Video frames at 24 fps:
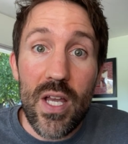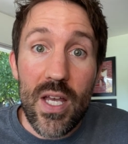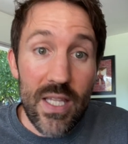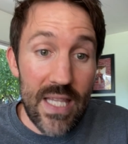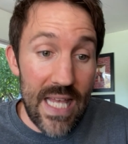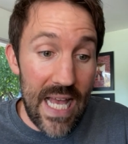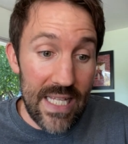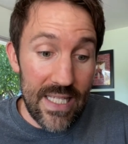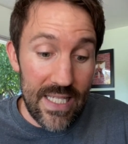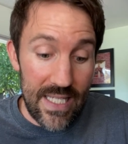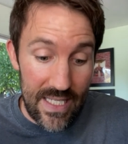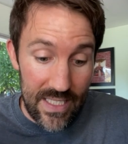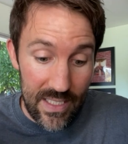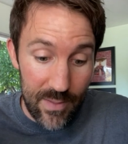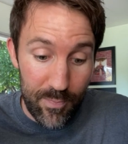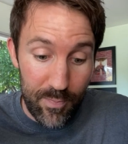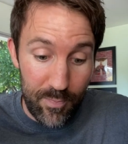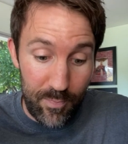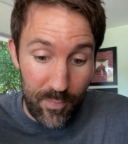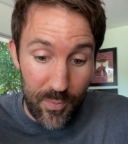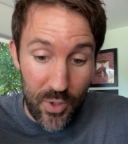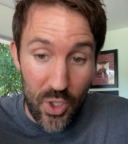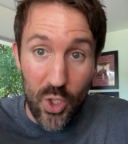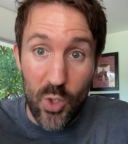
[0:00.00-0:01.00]
that is
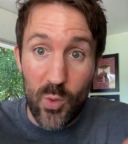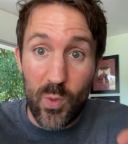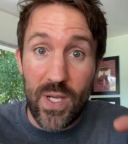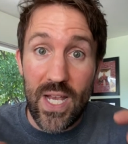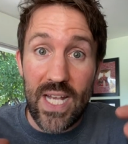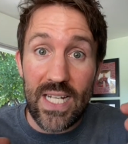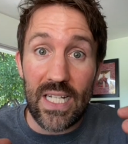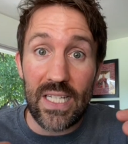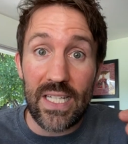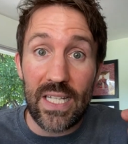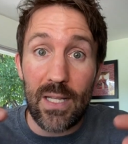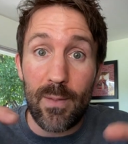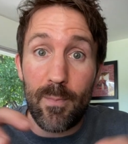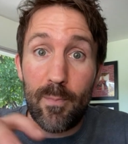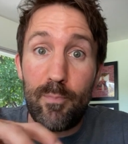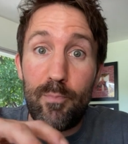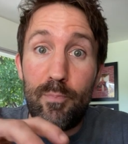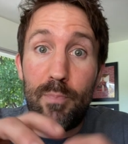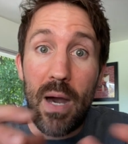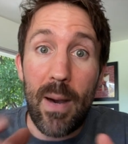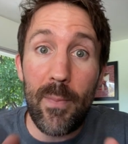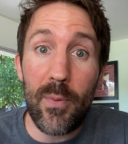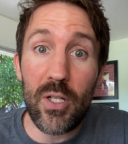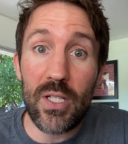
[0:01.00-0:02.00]
to create a little
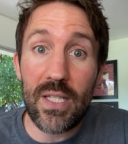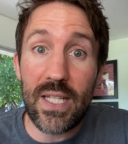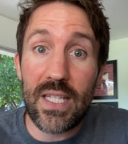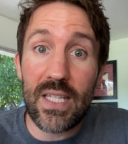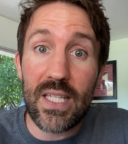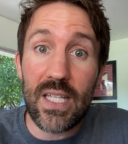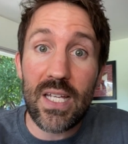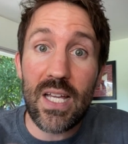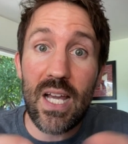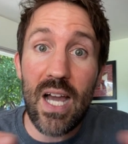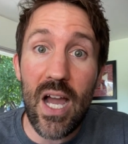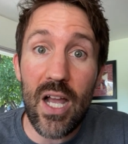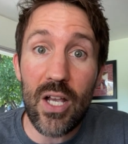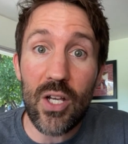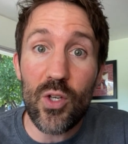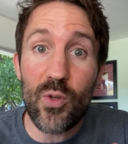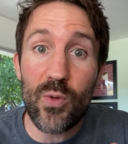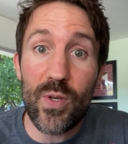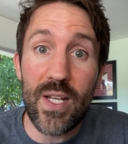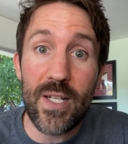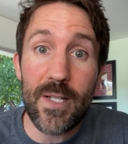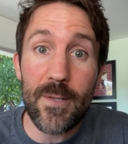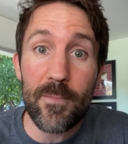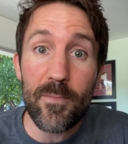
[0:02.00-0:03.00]
bubble in the
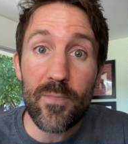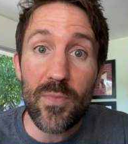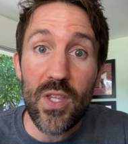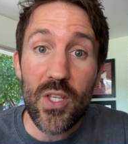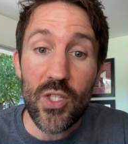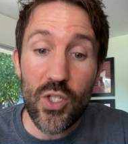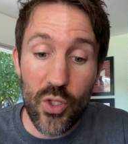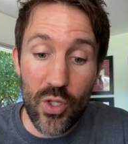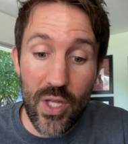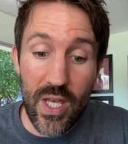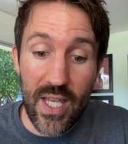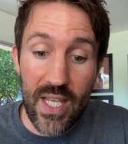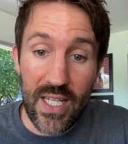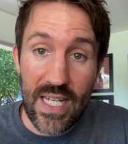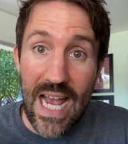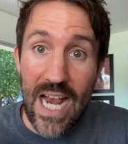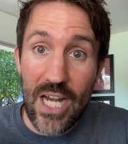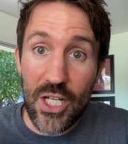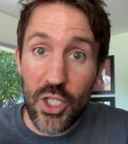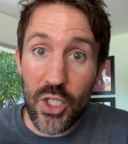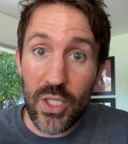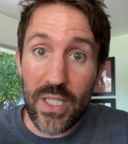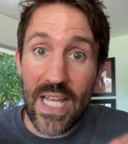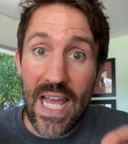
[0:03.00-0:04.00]
concrete so they can
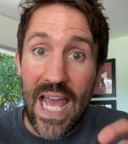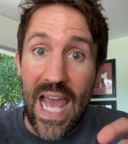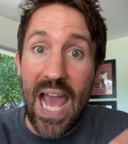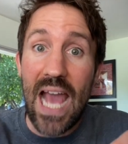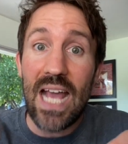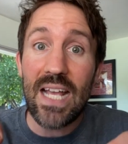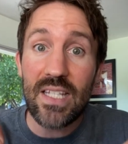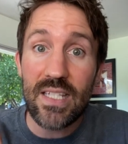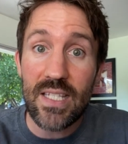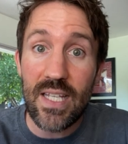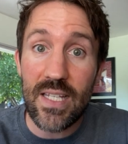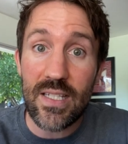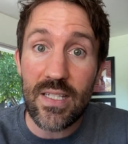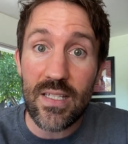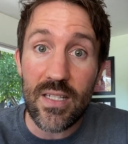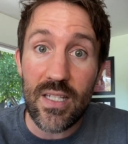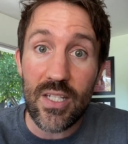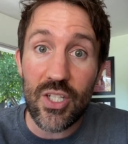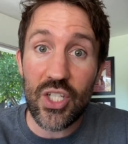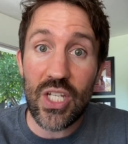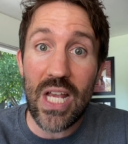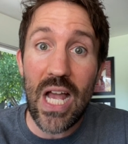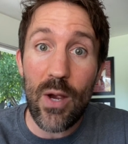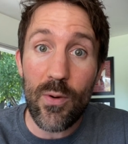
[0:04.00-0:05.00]
actually access
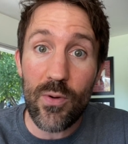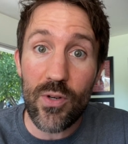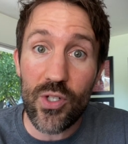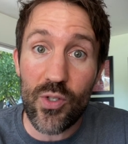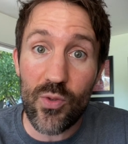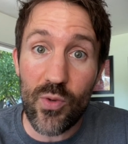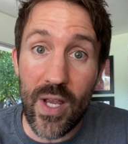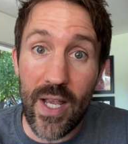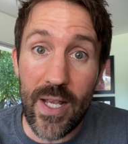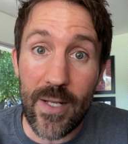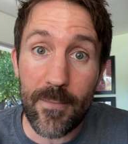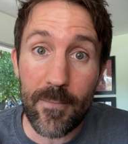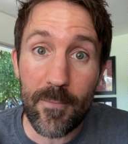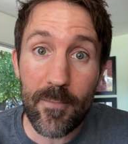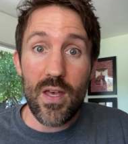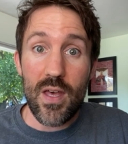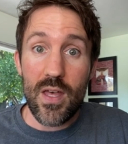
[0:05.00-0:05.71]
the shower drain.